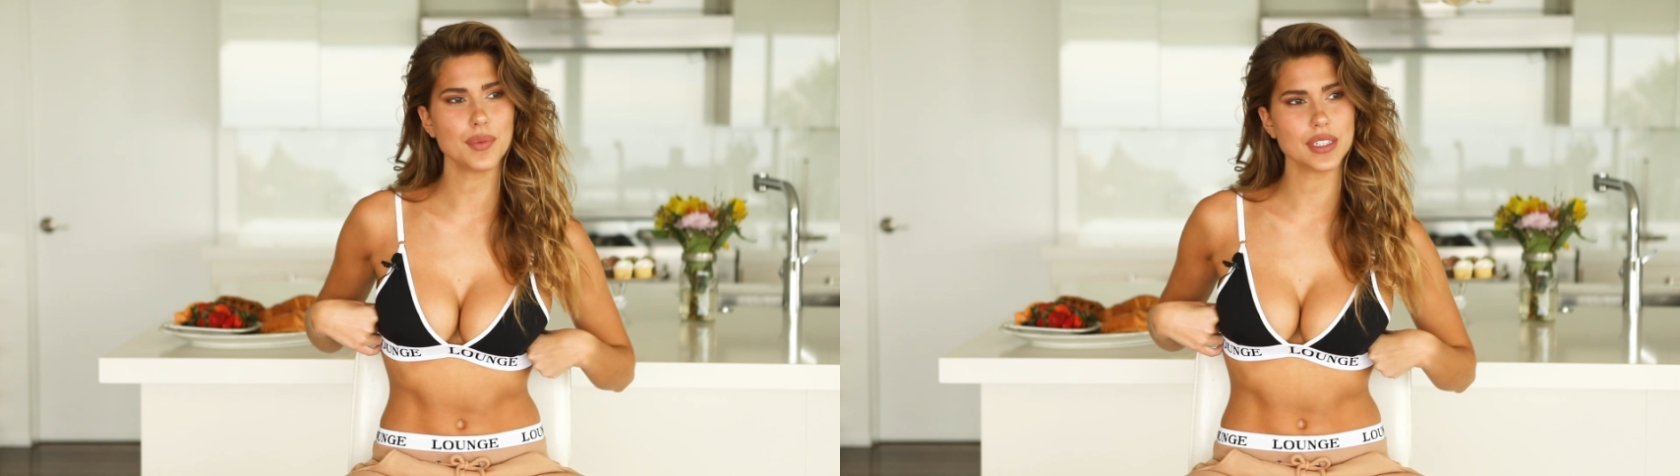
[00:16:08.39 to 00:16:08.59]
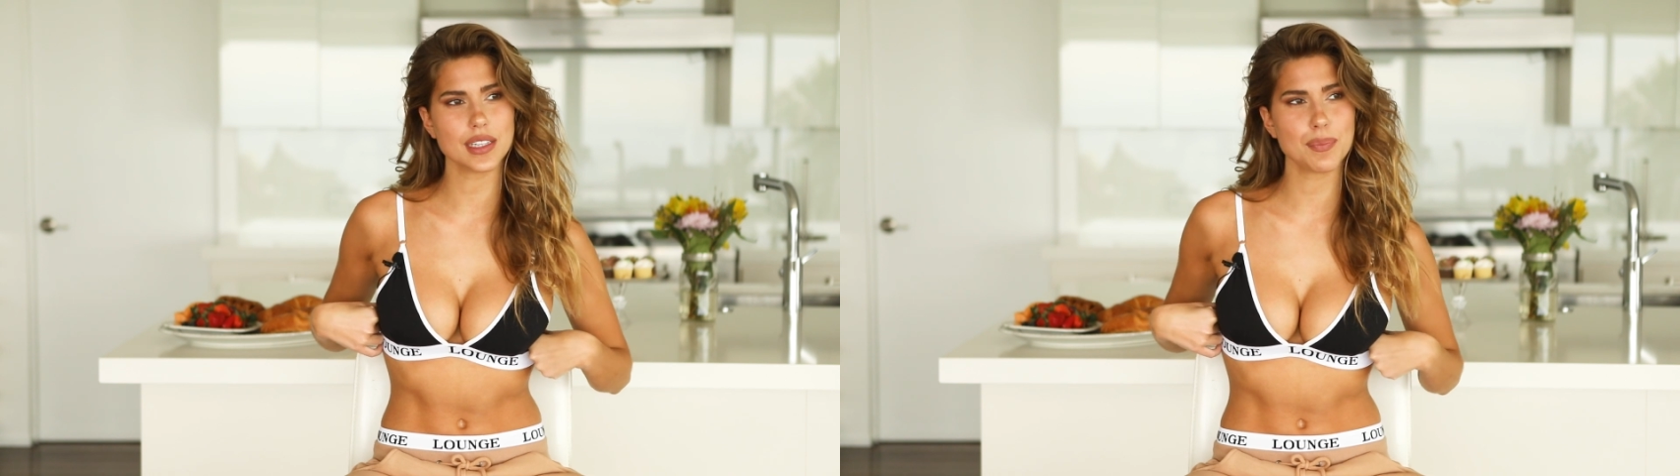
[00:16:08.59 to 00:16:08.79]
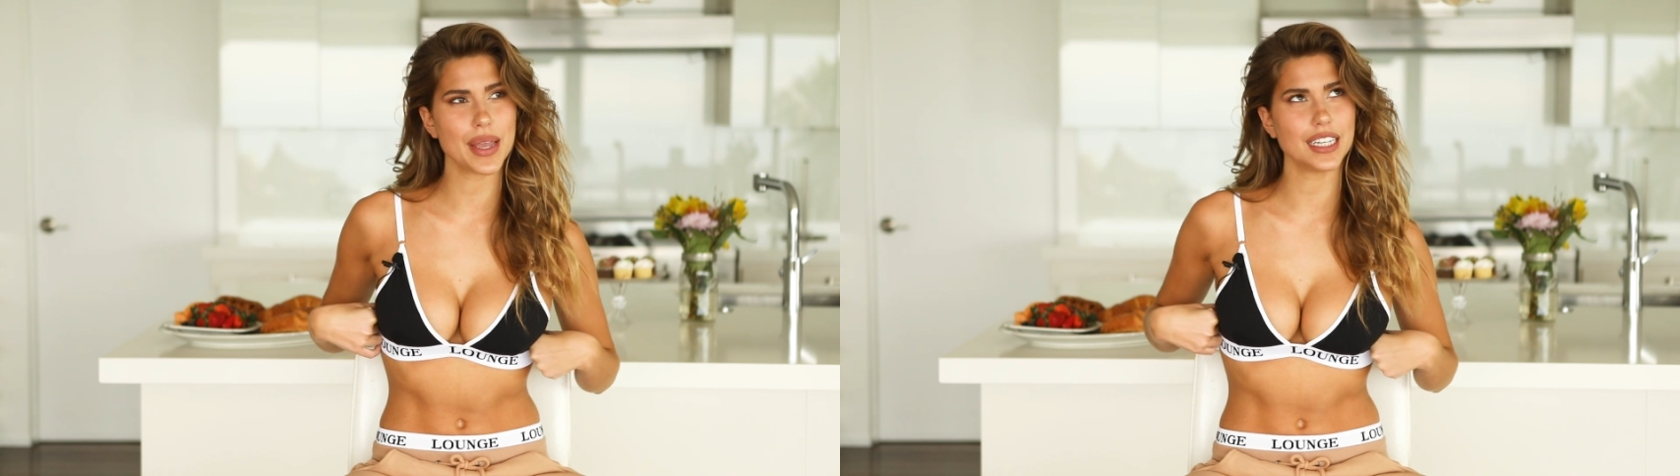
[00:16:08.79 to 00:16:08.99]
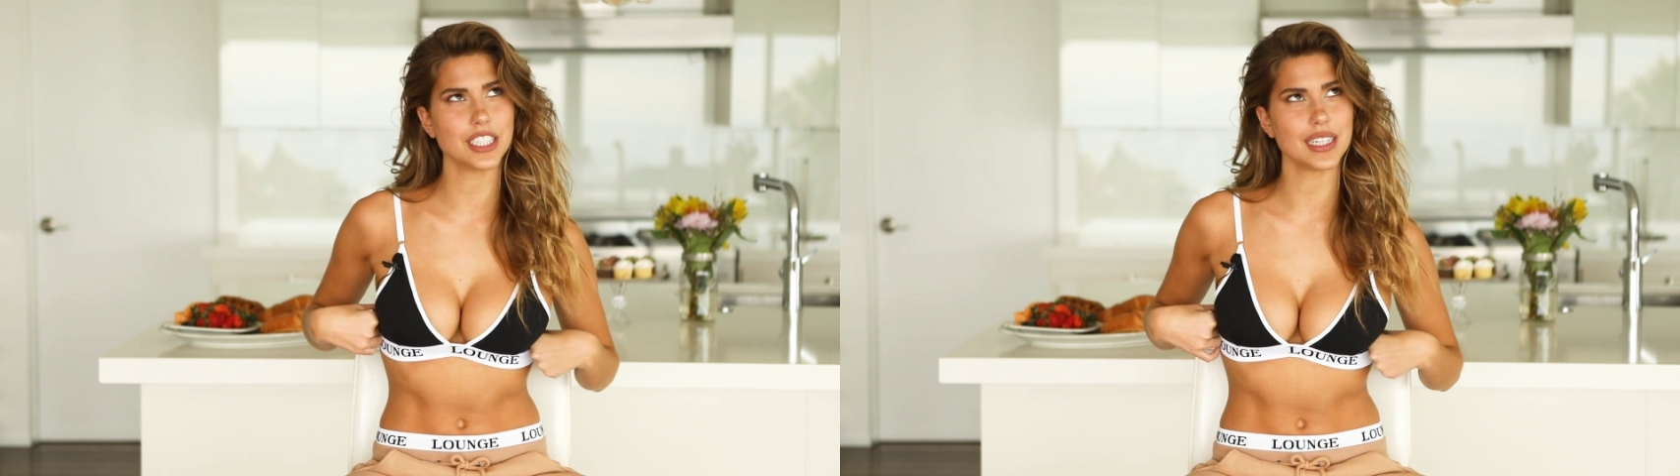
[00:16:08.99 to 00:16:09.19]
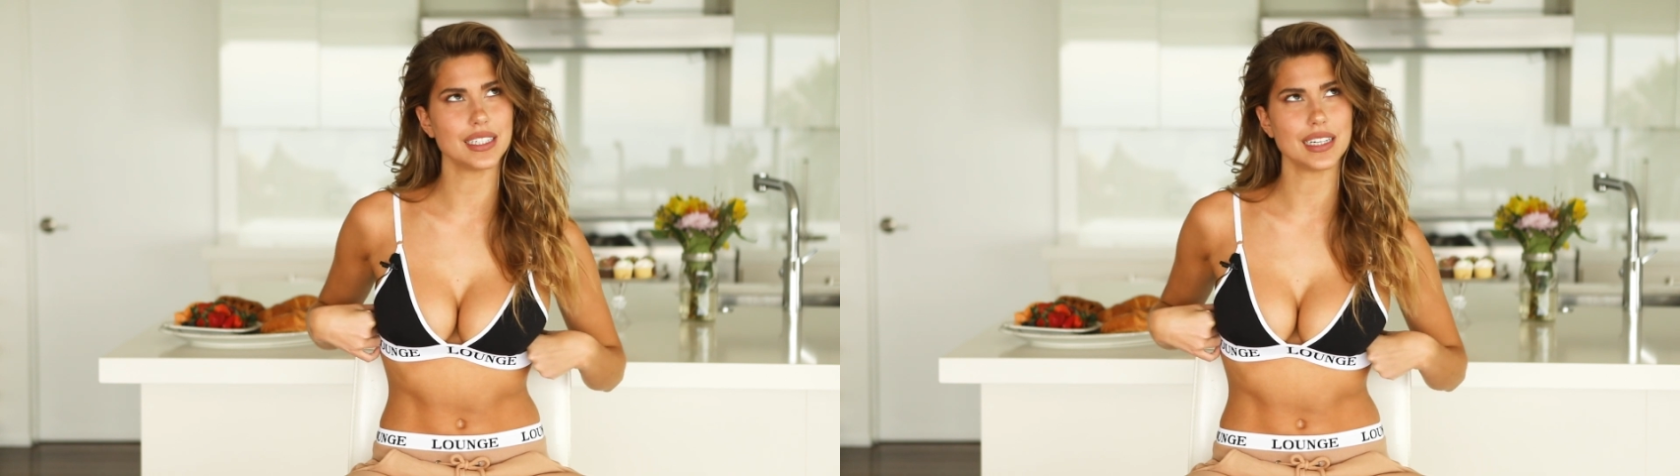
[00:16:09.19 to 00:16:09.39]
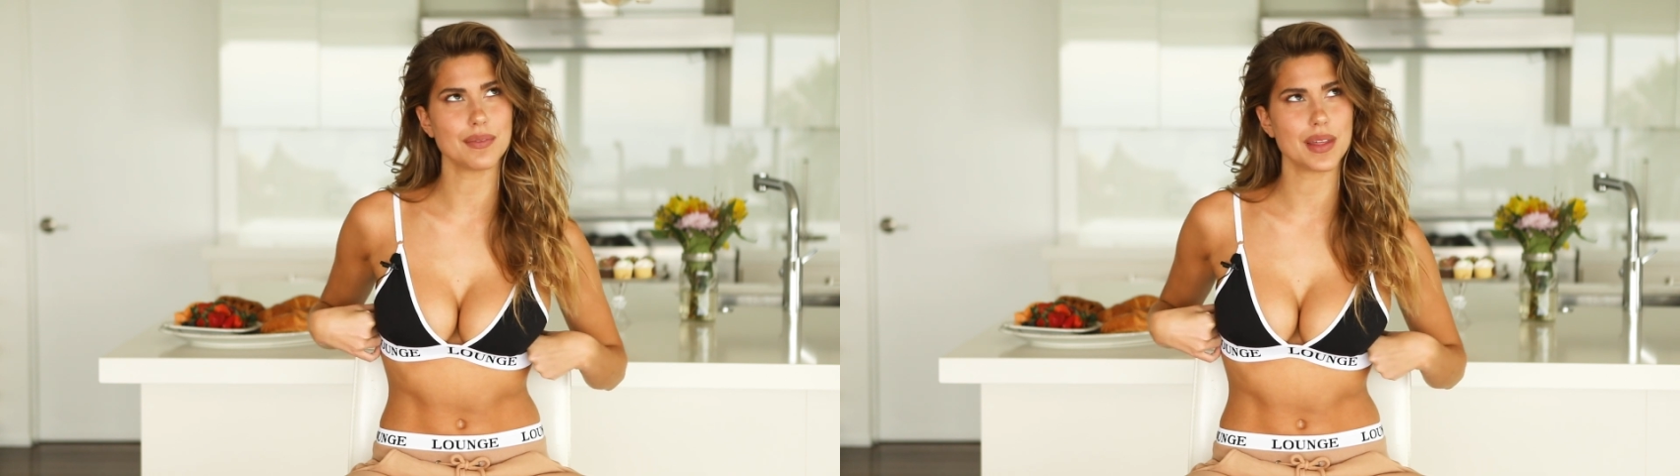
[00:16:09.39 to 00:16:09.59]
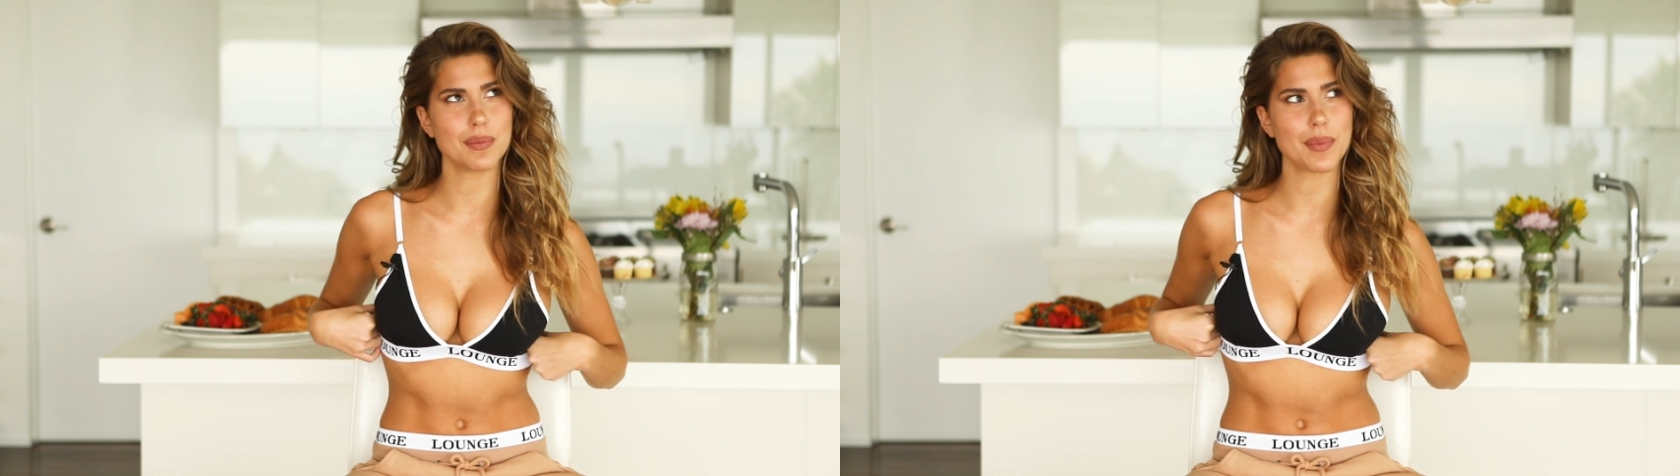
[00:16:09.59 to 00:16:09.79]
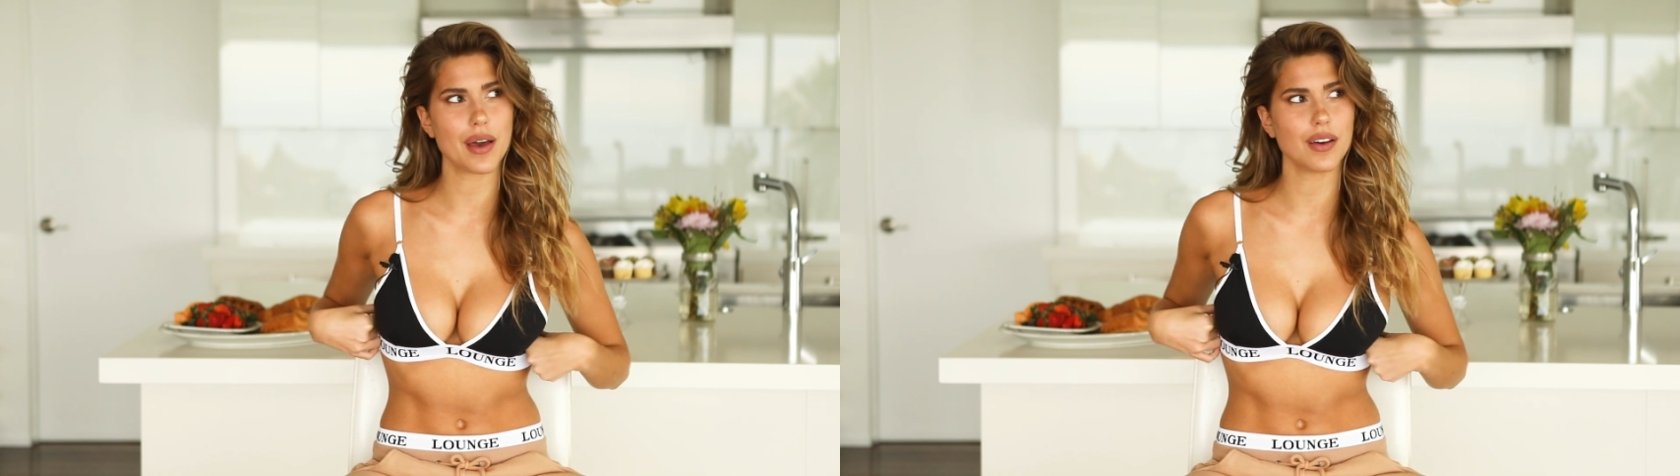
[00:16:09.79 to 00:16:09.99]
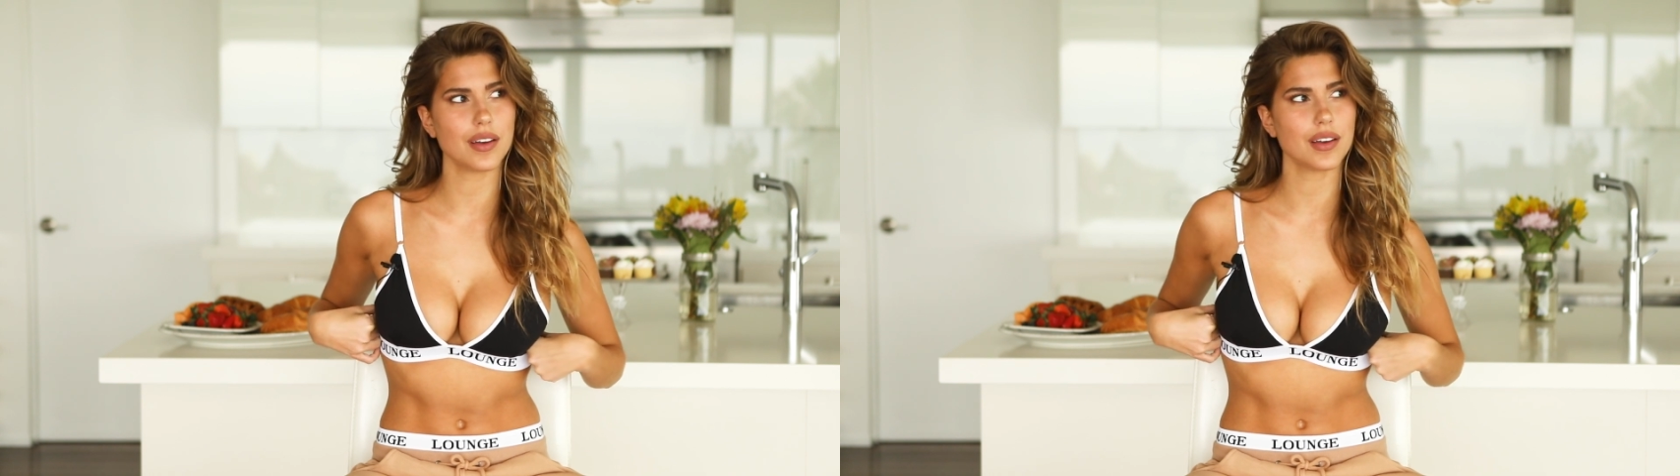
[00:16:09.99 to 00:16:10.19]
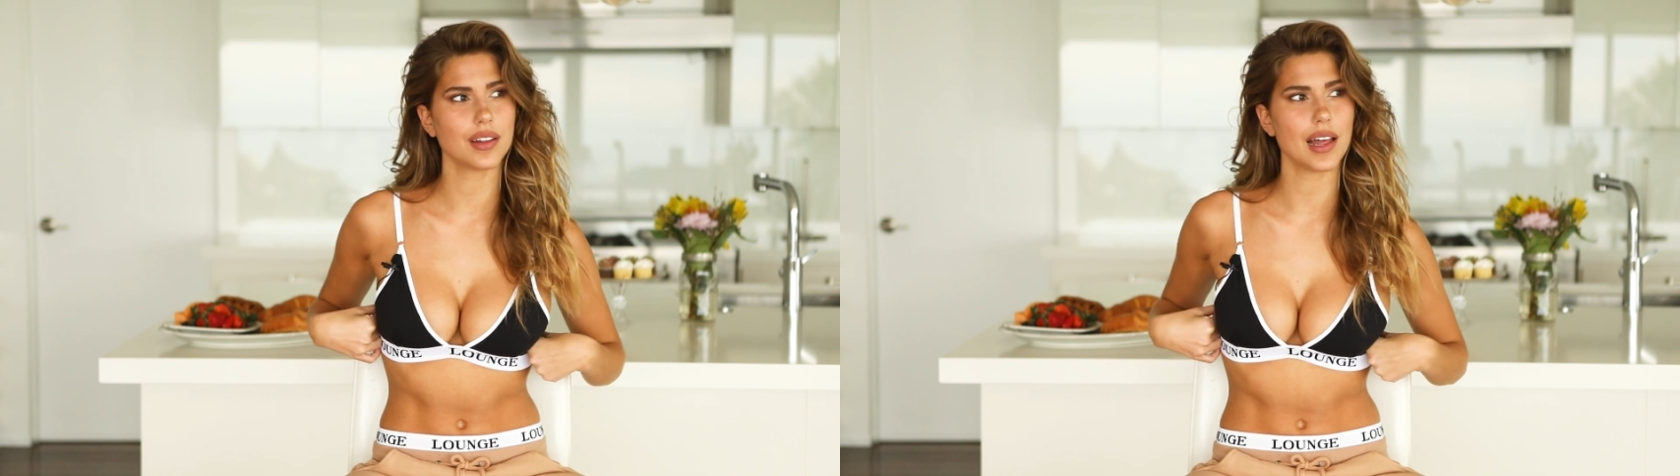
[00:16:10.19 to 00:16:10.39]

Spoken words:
I went to their page and I DM'd them about